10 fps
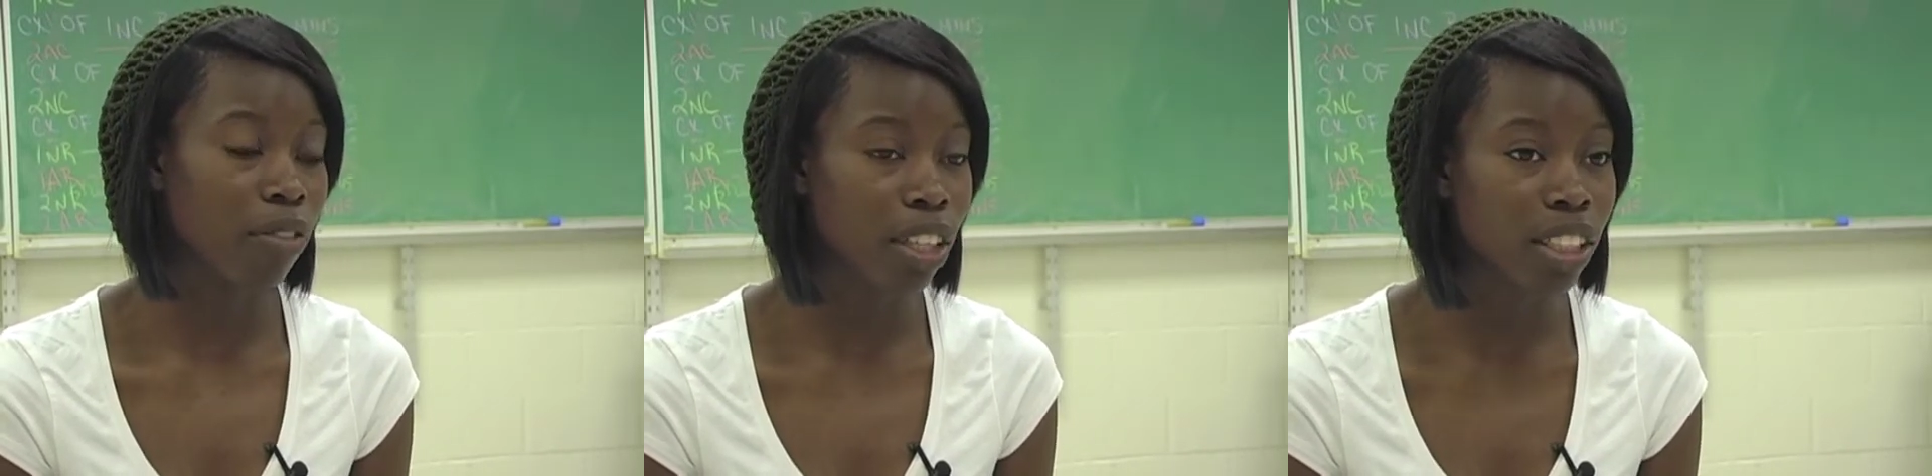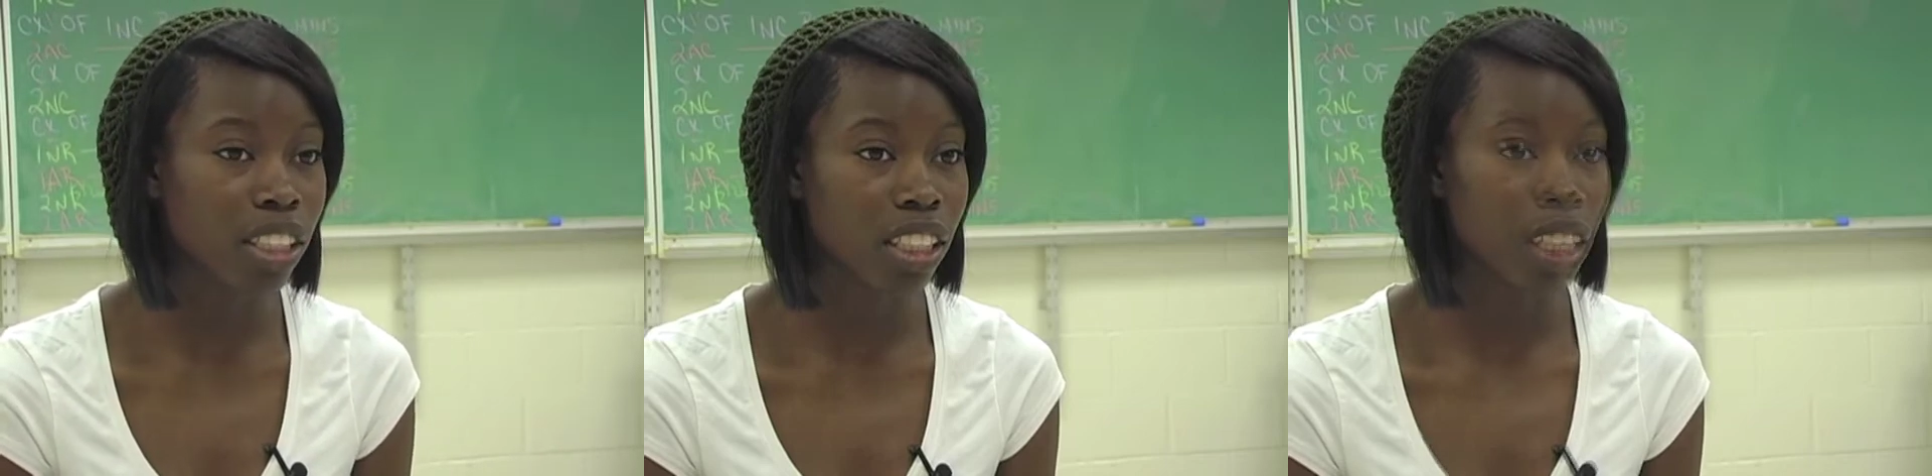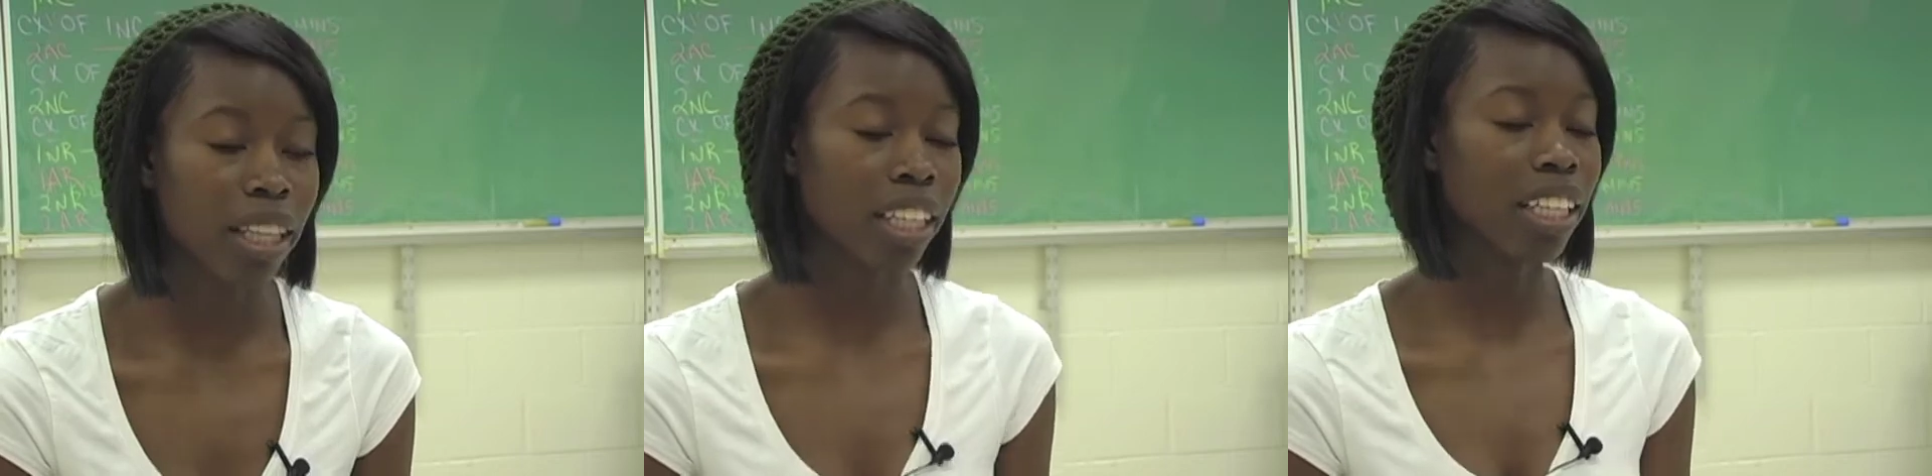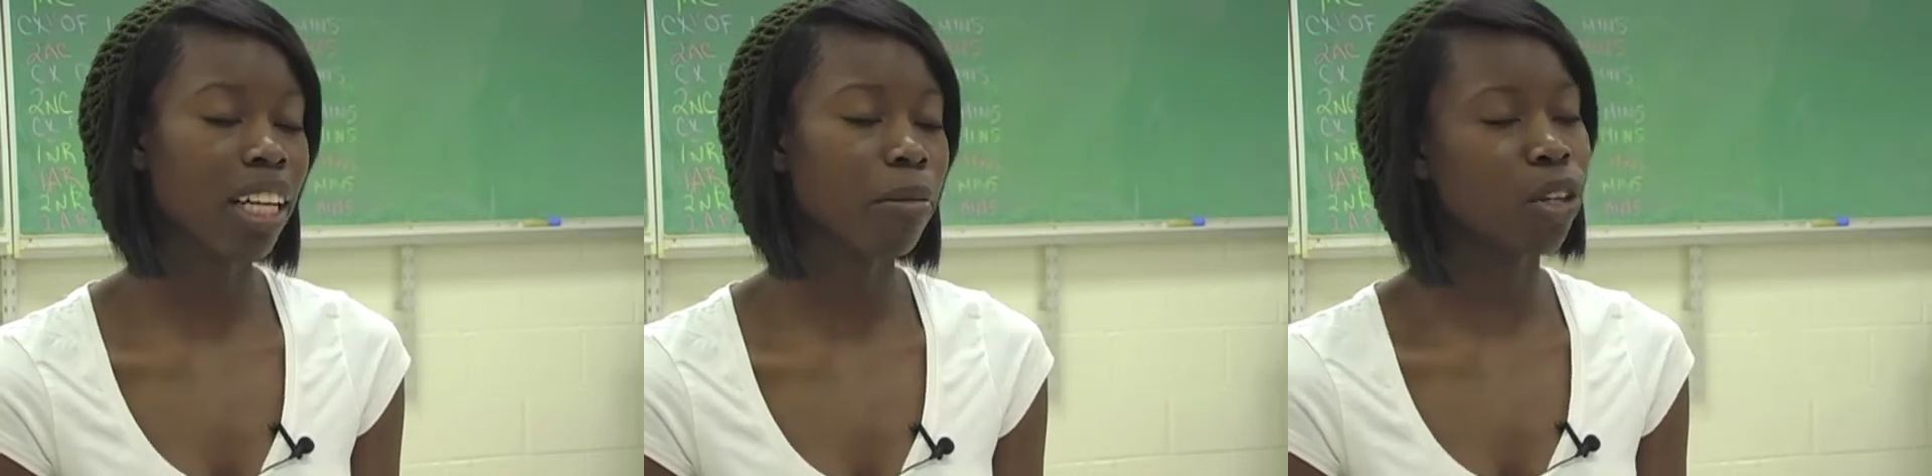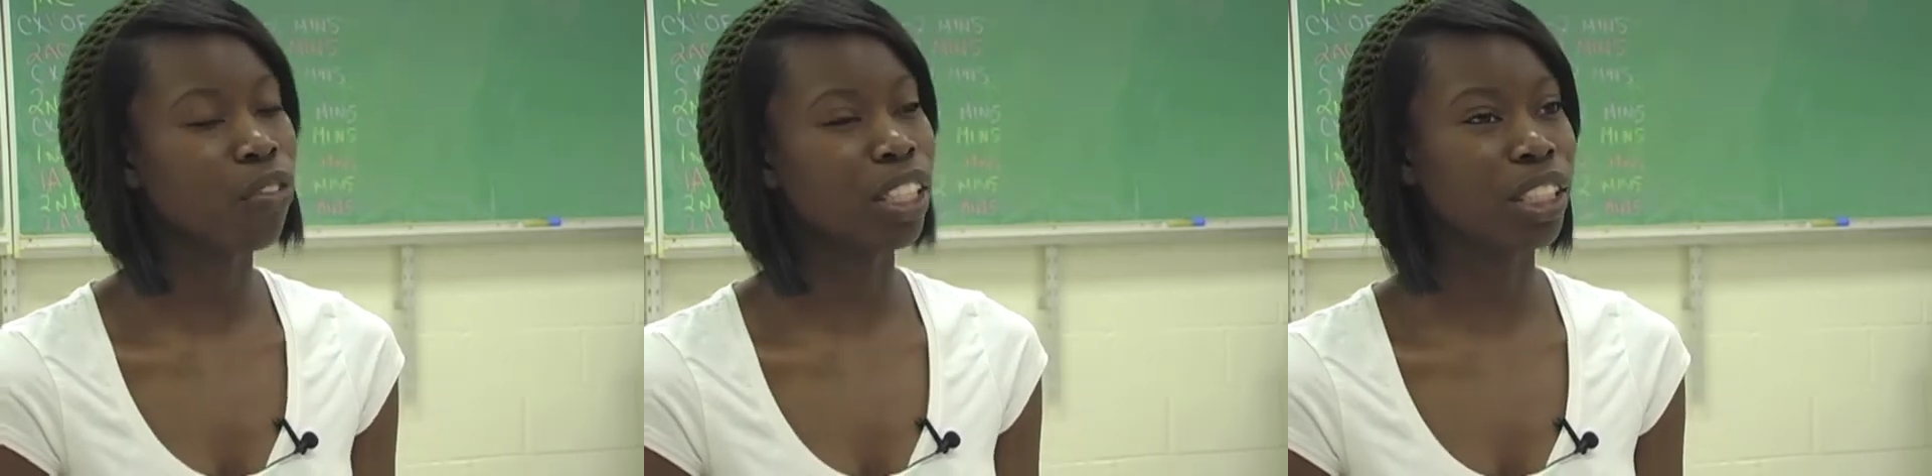First, I think it
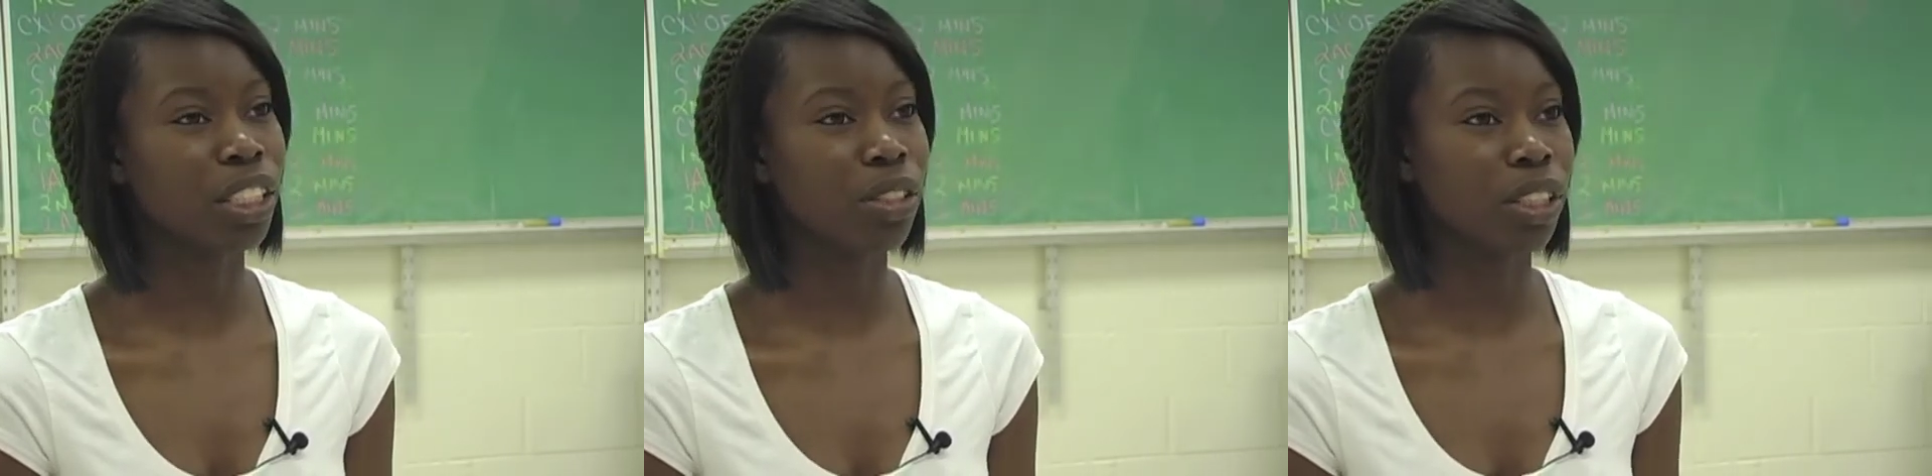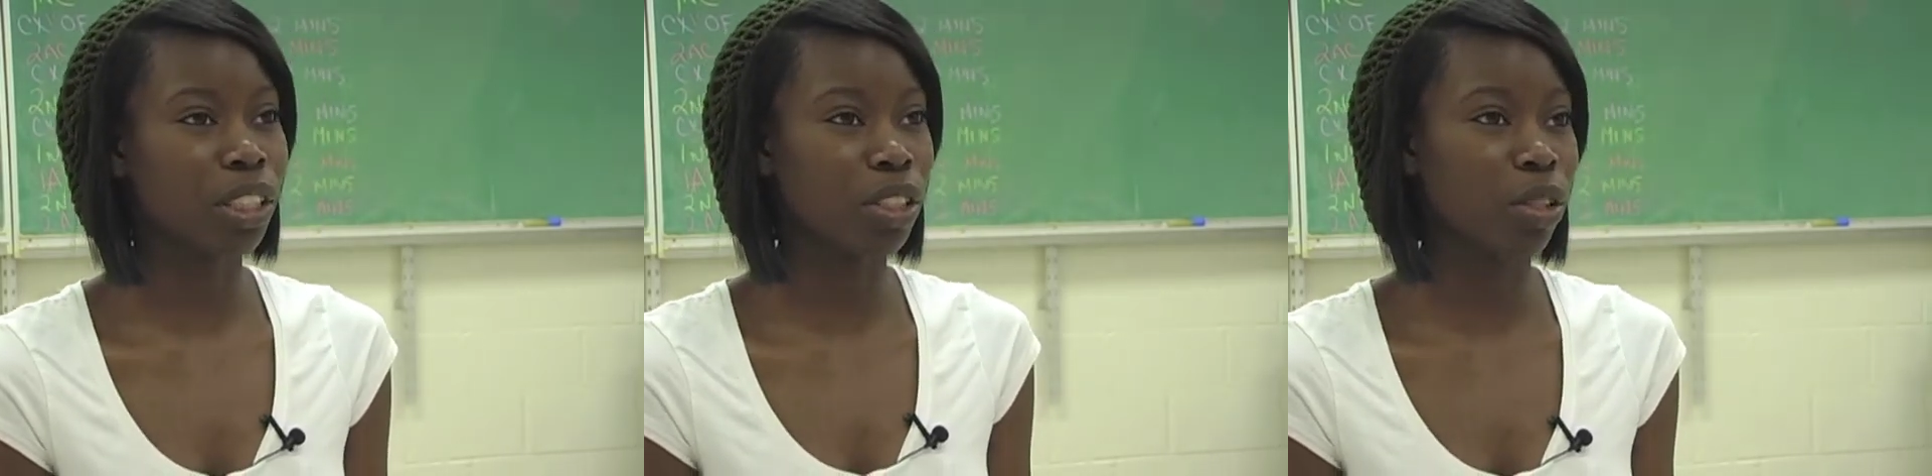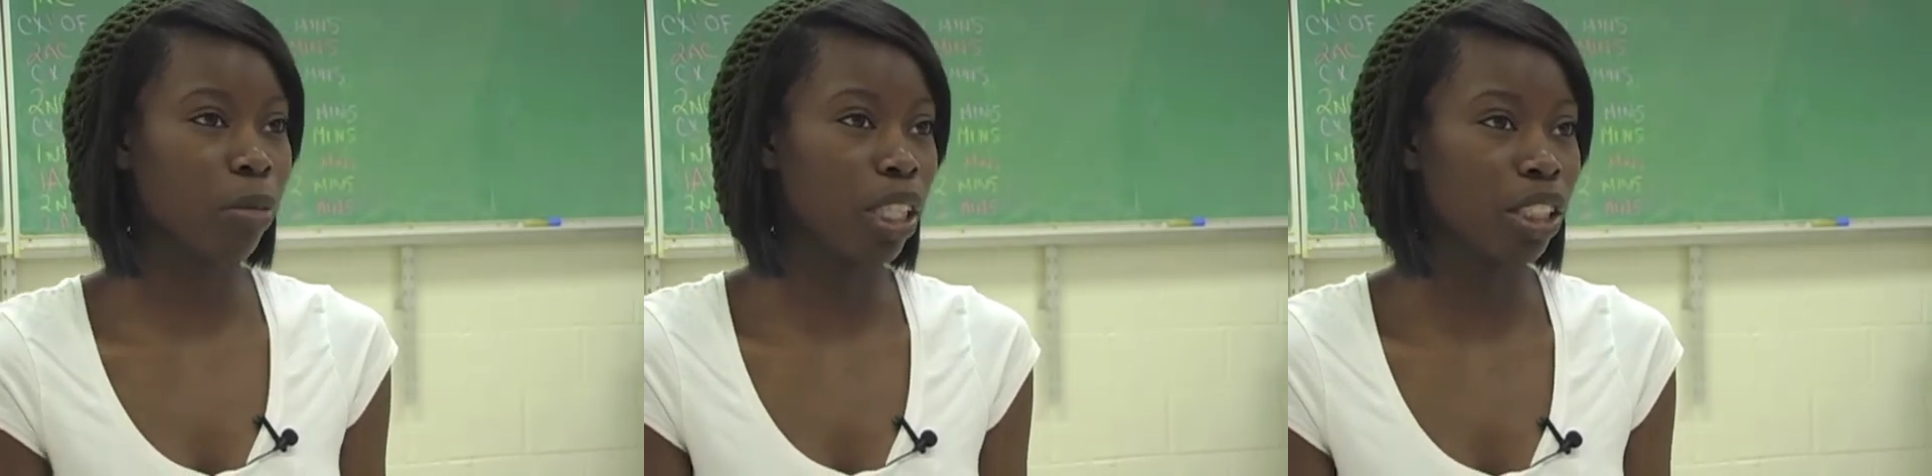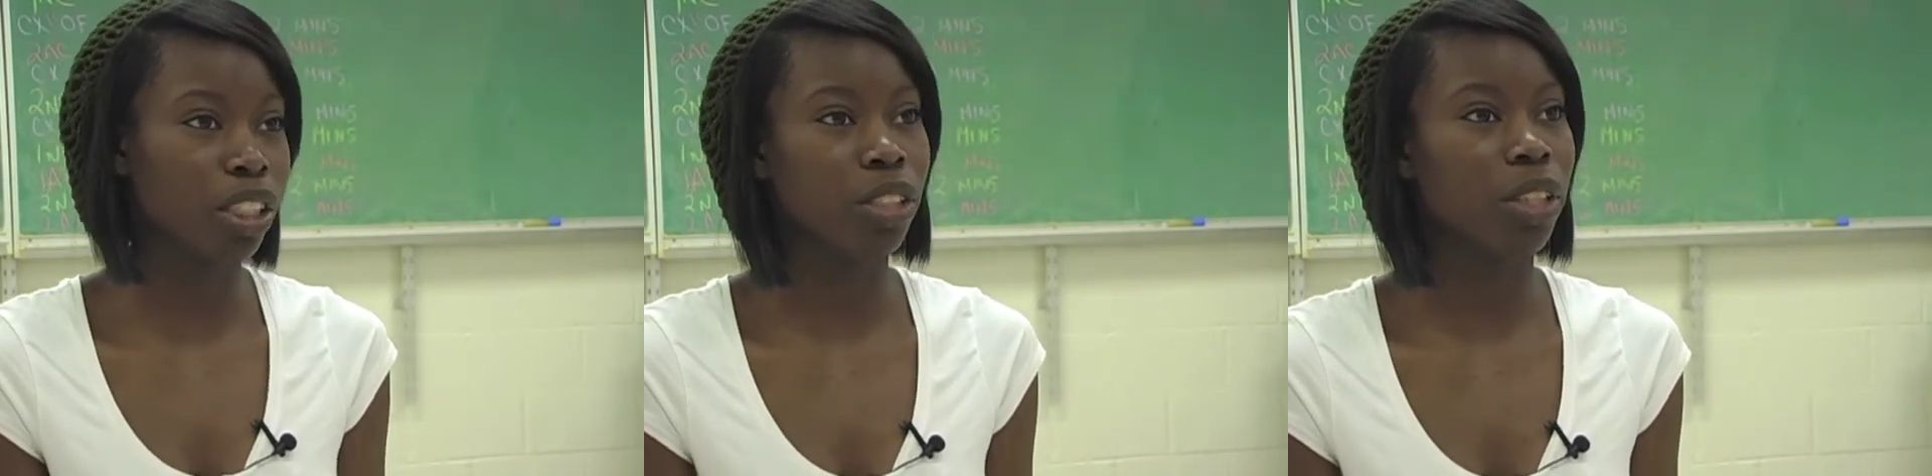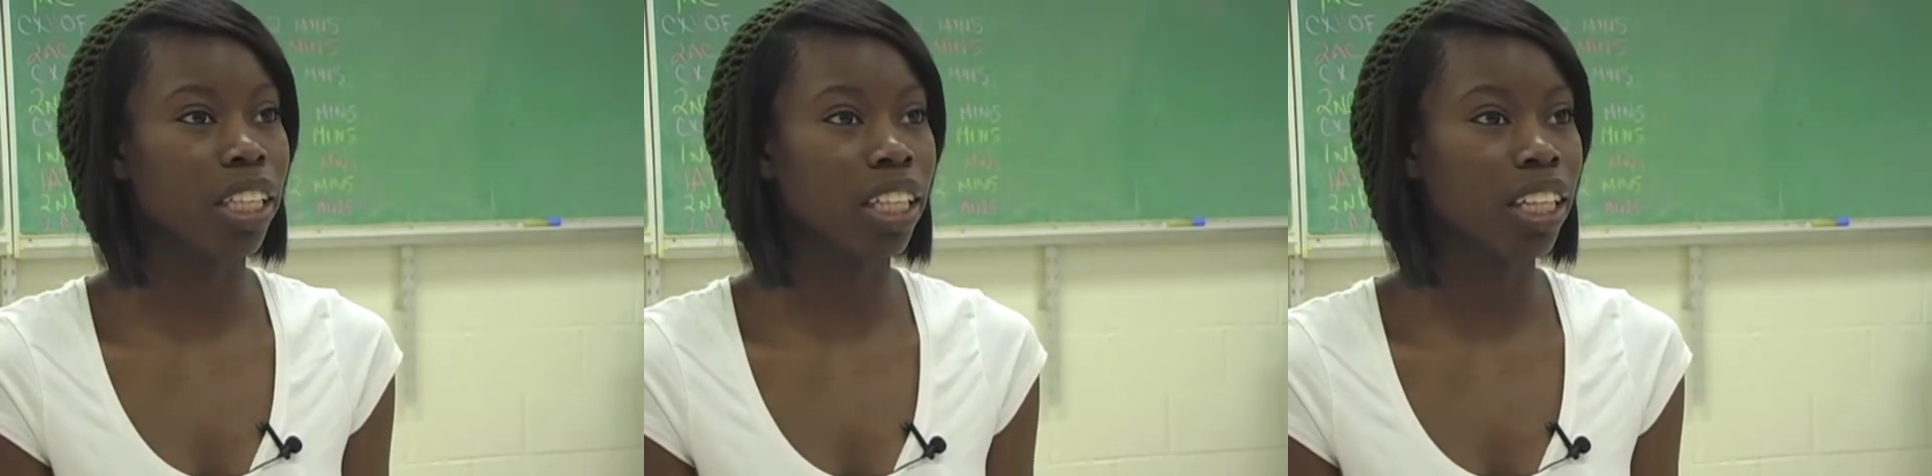motivates the students to do it because you're
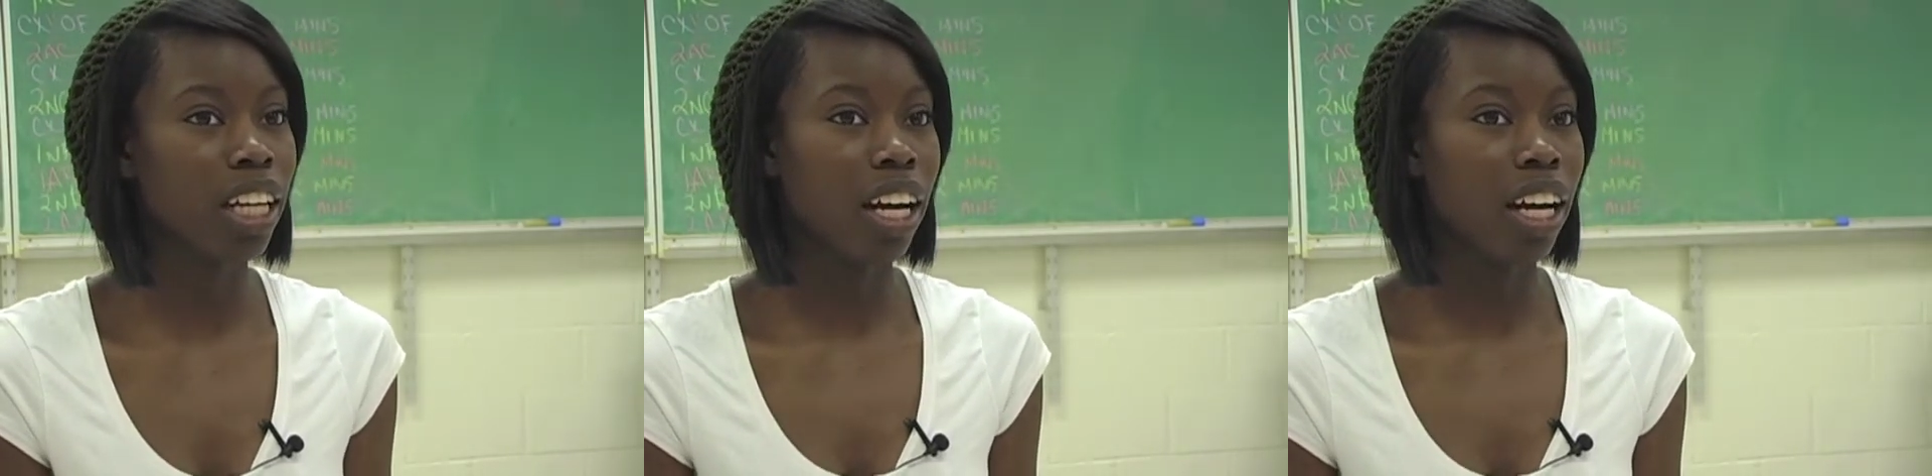doing it,